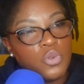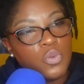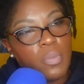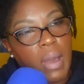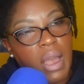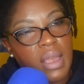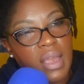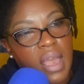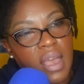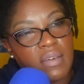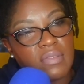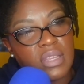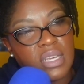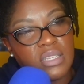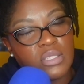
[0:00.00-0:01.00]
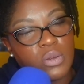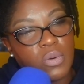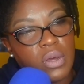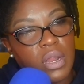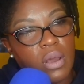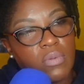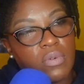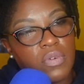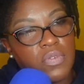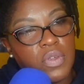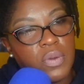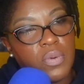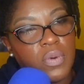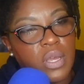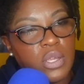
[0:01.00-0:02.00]
you might have things going on with
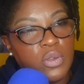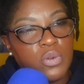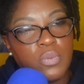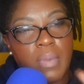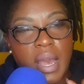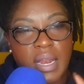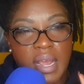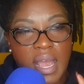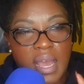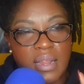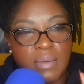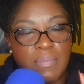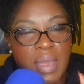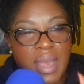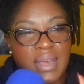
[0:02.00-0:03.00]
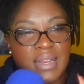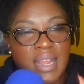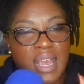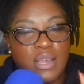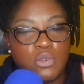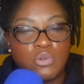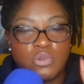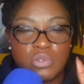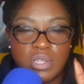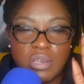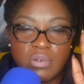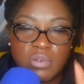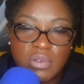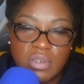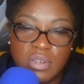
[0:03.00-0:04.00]
you and you might have had a bad day, you
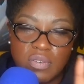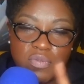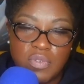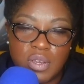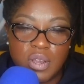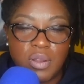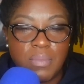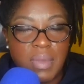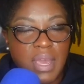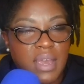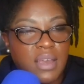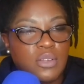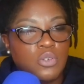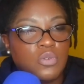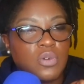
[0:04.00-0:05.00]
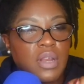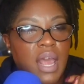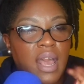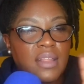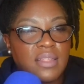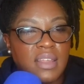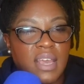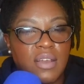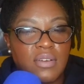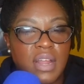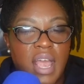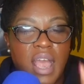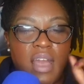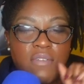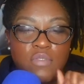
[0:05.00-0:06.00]
still cook for your man. You are not there
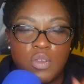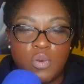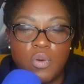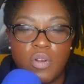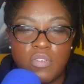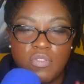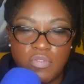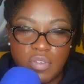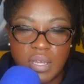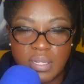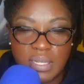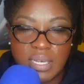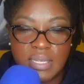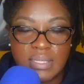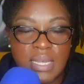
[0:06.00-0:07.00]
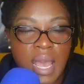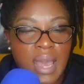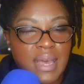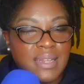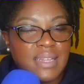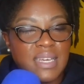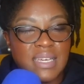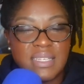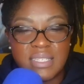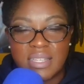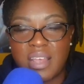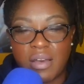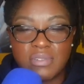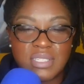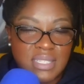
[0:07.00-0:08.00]
to have your feelings,
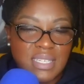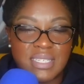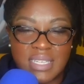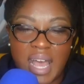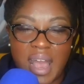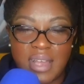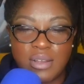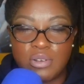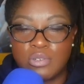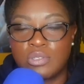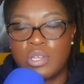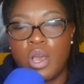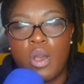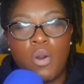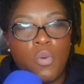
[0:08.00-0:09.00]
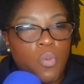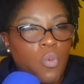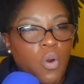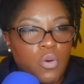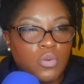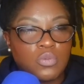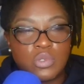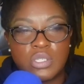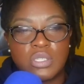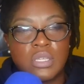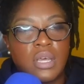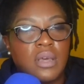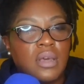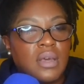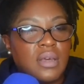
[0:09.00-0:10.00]
needs, thoughts, desires,
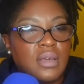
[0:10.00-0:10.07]
wants